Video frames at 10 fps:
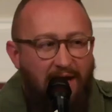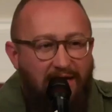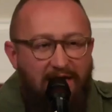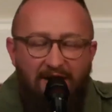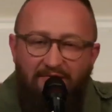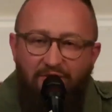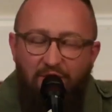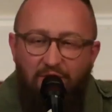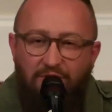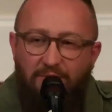give
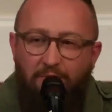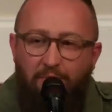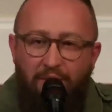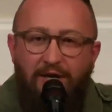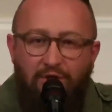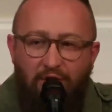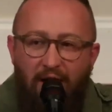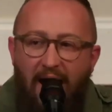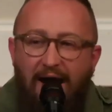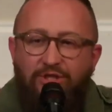you some picture
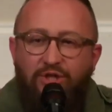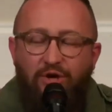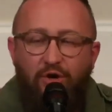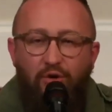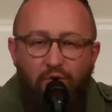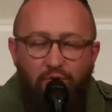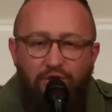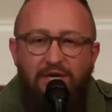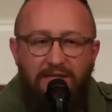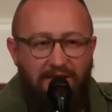as to who
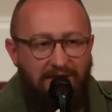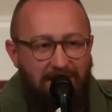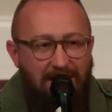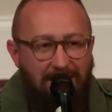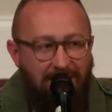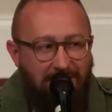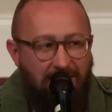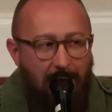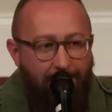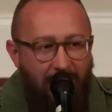Jesus is,
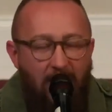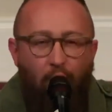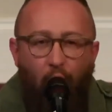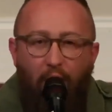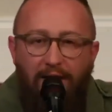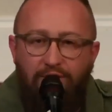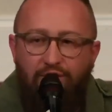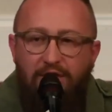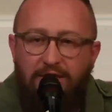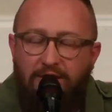what
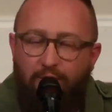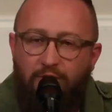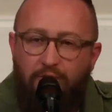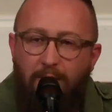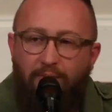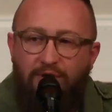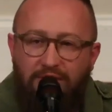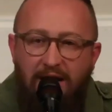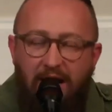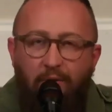Jesus was
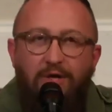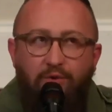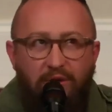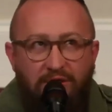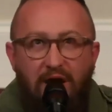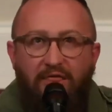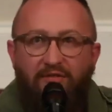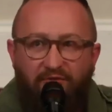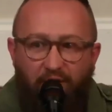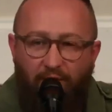representing, which was the
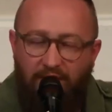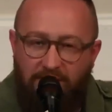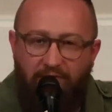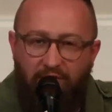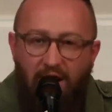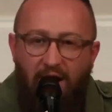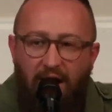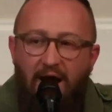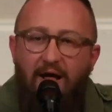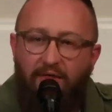fullness of
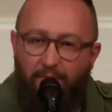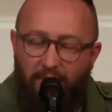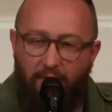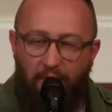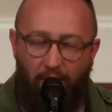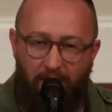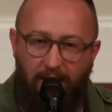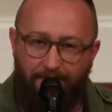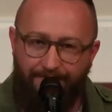God, the pleroma.